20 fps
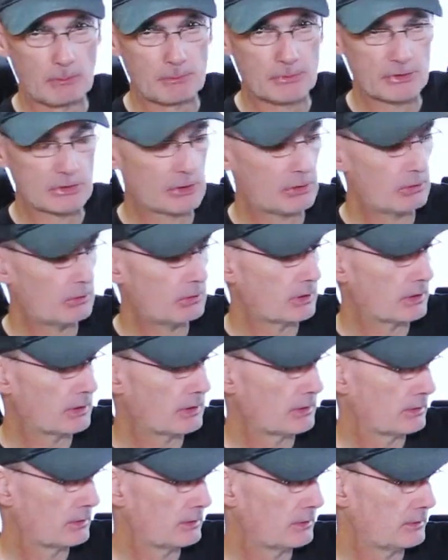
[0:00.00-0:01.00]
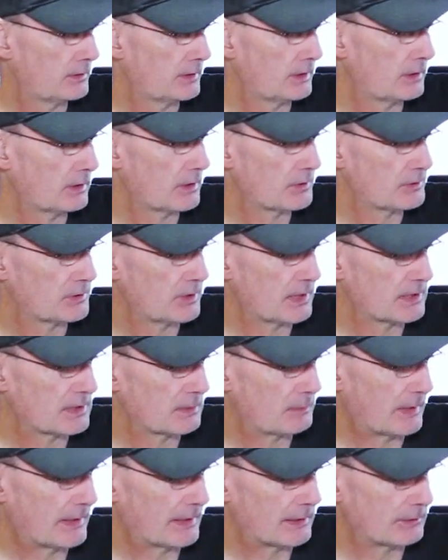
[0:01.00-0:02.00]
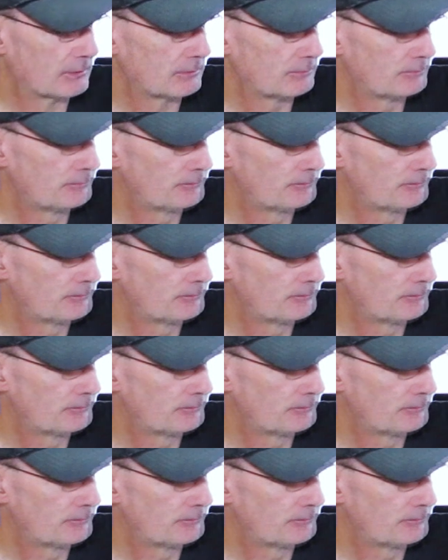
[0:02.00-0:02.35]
obscure the annunciator panel